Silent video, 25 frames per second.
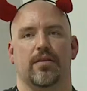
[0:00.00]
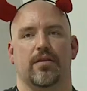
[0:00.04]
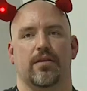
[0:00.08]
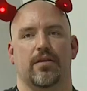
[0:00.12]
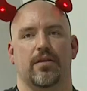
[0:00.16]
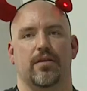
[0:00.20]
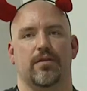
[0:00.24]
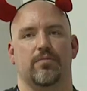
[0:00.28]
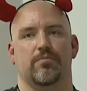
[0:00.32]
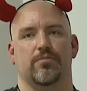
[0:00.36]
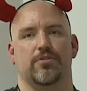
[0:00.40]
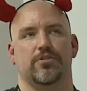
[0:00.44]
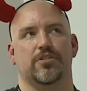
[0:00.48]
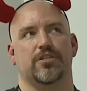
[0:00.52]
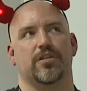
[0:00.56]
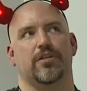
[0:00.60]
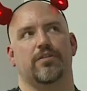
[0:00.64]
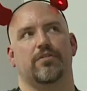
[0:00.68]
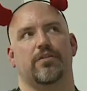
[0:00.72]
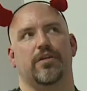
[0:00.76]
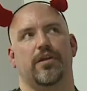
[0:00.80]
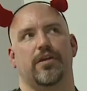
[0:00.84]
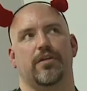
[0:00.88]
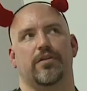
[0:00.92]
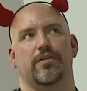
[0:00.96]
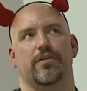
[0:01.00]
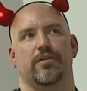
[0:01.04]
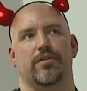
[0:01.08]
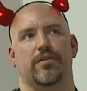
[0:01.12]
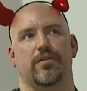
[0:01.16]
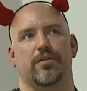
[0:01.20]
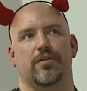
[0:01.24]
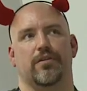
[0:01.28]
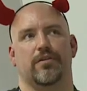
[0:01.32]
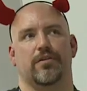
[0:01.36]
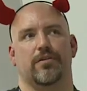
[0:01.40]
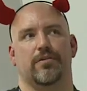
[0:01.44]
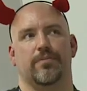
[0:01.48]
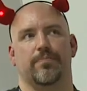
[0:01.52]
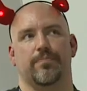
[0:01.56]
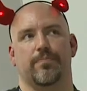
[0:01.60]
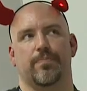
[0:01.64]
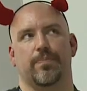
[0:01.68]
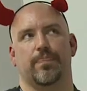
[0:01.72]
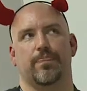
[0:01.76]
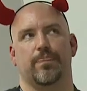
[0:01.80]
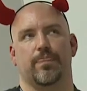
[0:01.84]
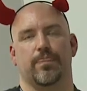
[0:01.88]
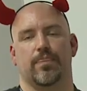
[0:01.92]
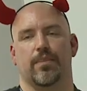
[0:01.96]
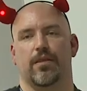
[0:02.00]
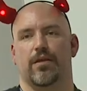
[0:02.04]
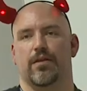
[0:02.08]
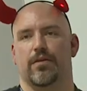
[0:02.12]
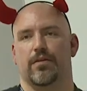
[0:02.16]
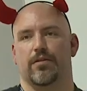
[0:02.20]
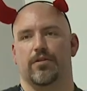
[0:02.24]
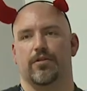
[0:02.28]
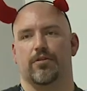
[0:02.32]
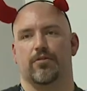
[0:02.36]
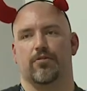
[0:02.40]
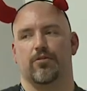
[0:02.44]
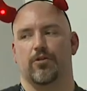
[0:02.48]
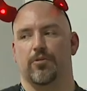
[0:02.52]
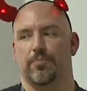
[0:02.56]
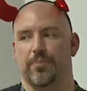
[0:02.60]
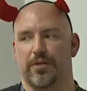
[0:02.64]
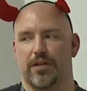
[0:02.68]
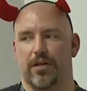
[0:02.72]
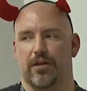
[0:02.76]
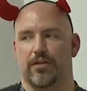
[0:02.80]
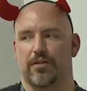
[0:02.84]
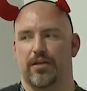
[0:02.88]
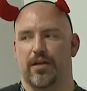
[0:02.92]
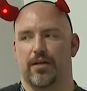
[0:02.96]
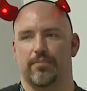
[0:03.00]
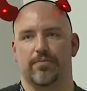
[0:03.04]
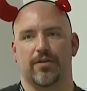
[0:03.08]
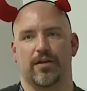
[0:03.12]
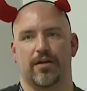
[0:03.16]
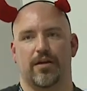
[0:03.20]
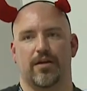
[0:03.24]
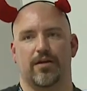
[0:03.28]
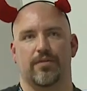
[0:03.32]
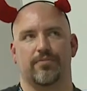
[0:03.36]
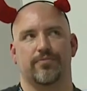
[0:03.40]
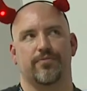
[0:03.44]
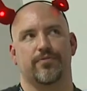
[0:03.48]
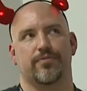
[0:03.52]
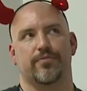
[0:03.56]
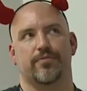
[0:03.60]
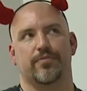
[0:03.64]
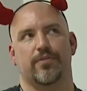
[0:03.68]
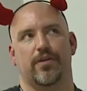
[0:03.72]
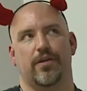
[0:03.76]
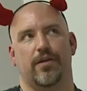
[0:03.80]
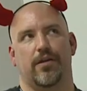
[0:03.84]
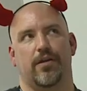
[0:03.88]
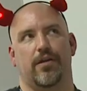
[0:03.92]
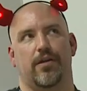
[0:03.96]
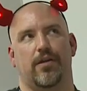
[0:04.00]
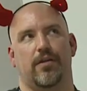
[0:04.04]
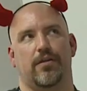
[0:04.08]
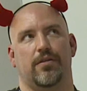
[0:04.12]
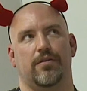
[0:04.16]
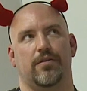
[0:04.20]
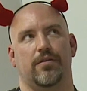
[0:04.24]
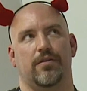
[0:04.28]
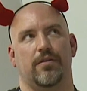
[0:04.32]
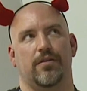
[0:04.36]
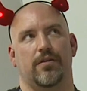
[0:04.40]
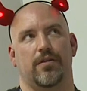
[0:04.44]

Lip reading: it will generate your open LDAP conf and